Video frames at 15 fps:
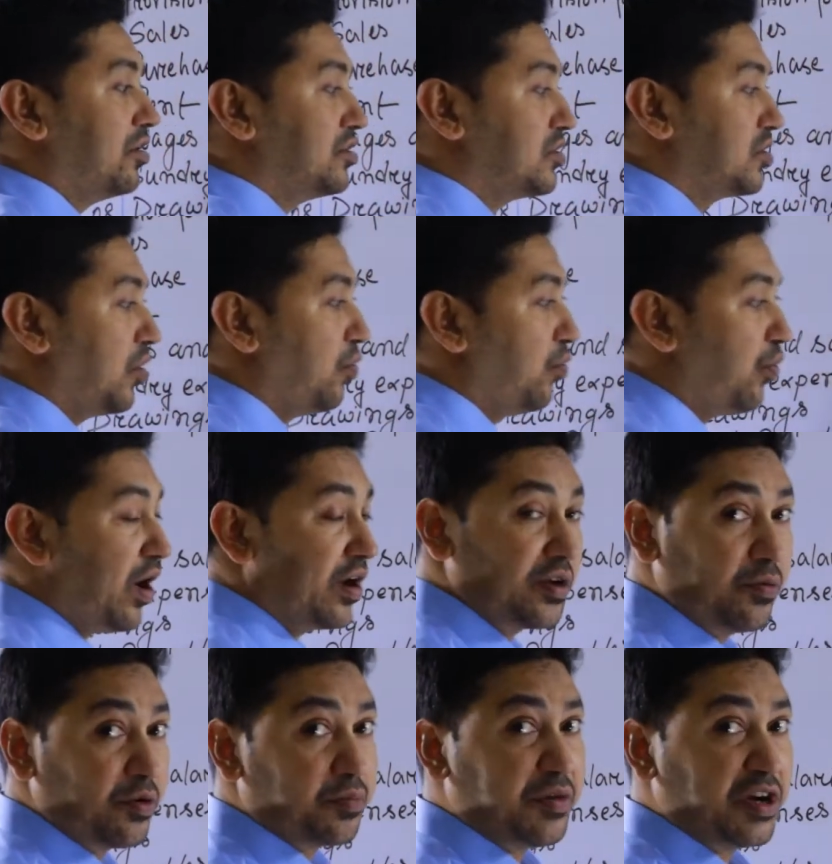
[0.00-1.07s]
So what
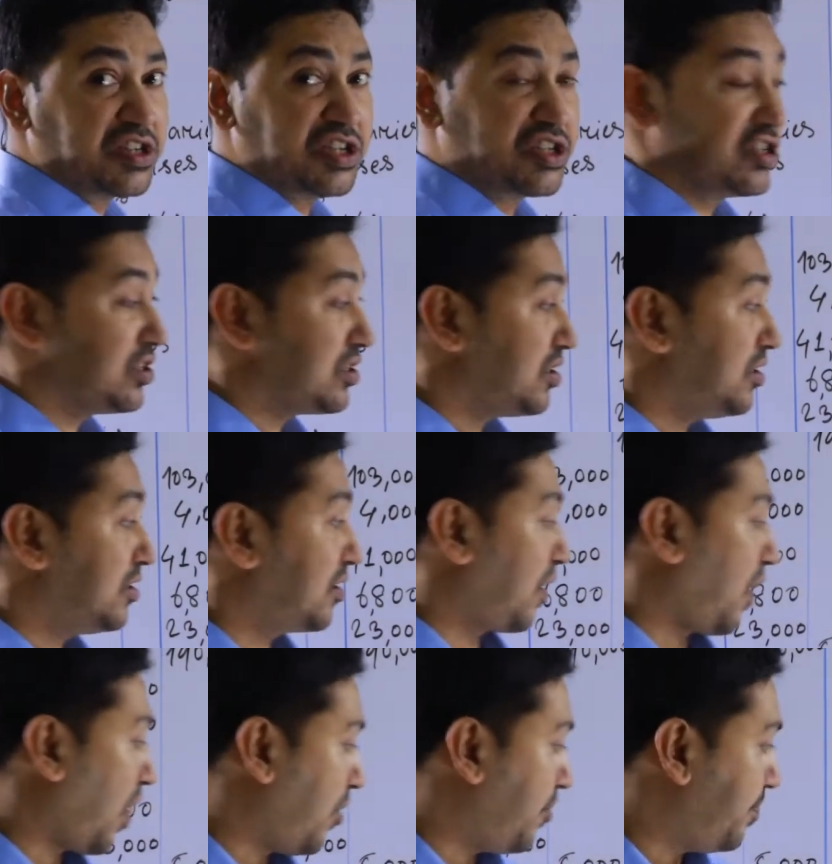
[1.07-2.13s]
about purchase return?